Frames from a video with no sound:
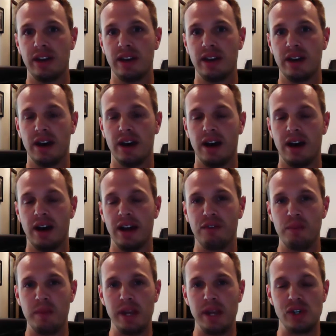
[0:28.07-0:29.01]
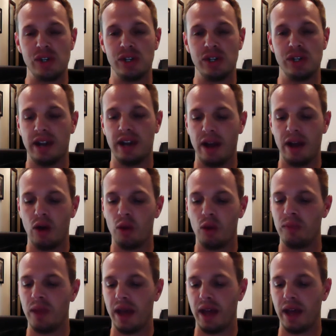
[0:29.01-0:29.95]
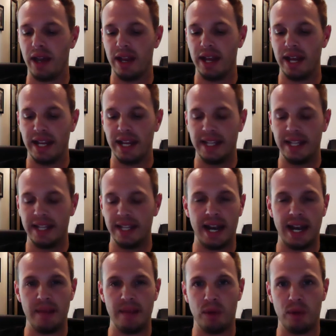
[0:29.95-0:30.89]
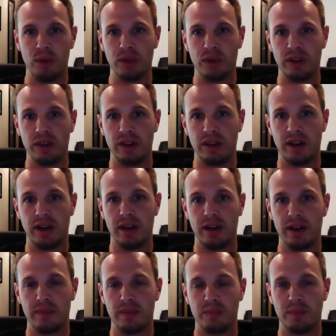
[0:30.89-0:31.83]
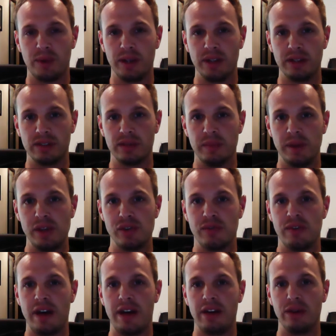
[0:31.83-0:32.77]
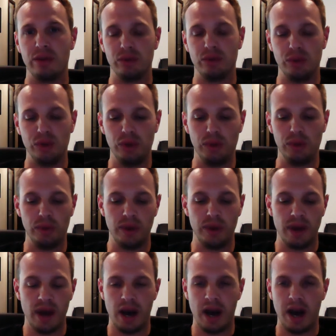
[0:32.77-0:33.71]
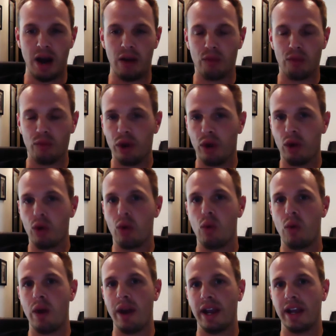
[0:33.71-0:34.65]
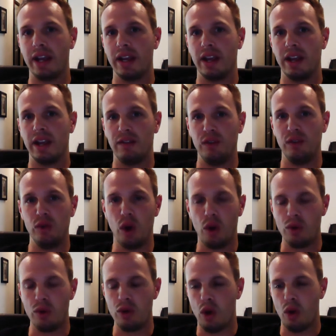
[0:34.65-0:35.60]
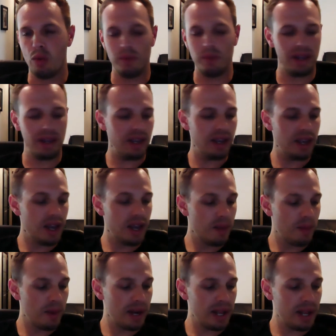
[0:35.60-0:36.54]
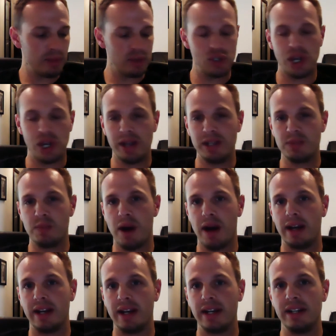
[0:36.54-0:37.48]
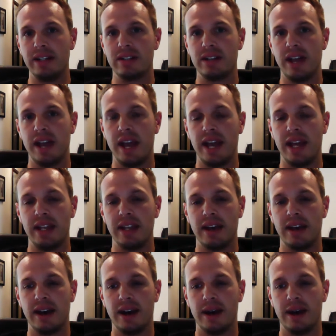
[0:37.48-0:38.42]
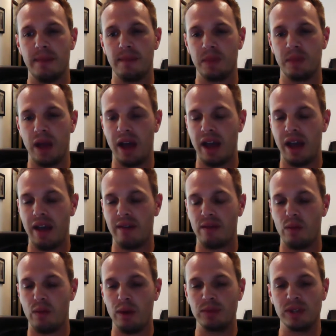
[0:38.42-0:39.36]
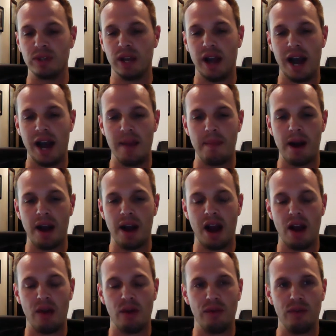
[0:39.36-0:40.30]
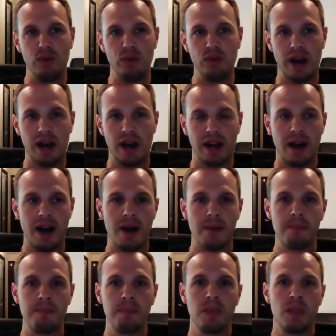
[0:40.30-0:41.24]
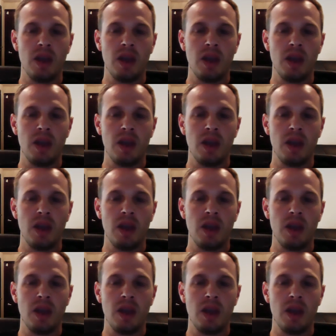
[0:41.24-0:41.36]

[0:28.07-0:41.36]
information, and I hope that Dan and I both could bring some major value to you. Real quick, if you don't know me, my name is James Bonadis, and I have a website, iBuyIReview.com.